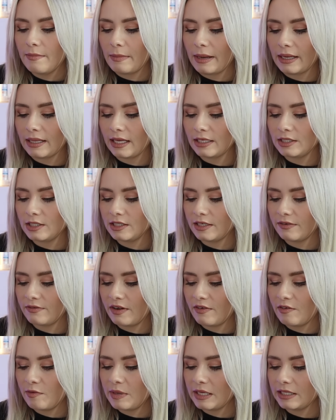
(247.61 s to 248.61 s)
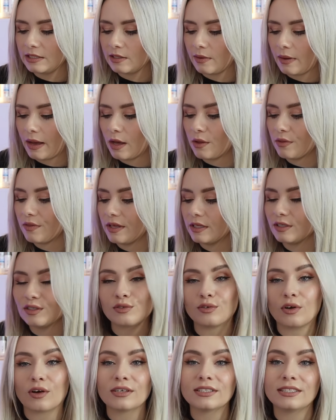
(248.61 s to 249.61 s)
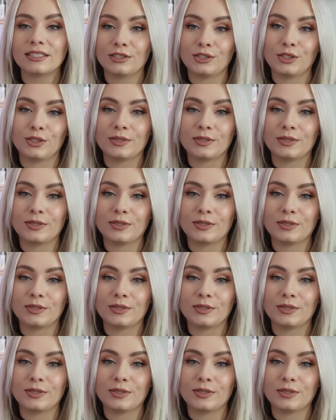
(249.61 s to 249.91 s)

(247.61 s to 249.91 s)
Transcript: My lashes have never been so healthy and strong since